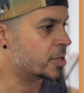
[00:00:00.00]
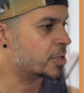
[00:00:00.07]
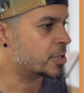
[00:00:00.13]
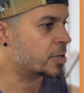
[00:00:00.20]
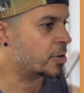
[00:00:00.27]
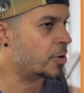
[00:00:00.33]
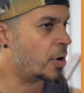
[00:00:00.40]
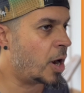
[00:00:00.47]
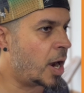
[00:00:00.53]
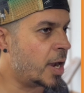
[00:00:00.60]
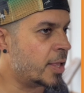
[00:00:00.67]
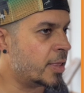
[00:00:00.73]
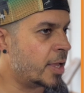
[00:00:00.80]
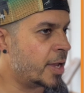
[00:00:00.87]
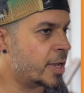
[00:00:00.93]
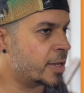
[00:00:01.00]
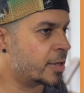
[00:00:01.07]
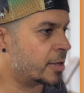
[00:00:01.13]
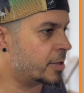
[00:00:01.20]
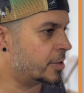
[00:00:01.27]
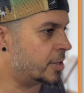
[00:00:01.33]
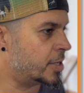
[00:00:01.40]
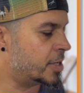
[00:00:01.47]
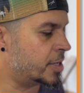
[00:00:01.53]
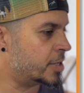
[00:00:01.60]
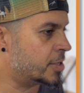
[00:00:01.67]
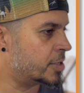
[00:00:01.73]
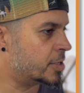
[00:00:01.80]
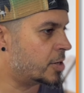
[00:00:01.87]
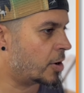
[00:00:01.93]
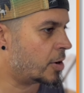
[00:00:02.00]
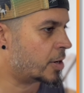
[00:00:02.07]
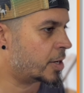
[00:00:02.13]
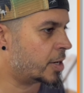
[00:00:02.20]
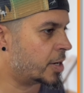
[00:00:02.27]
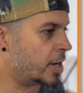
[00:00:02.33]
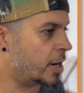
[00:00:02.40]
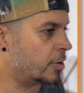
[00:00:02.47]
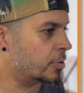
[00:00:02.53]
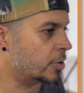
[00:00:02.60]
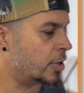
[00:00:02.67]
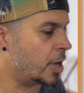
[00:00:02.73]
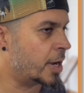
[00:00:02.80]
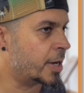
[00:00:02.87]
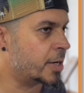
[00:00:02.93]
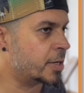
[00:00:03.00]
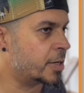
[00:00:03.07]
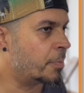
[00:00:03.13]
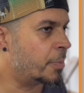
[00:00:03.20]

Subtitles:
So I like the dark outline,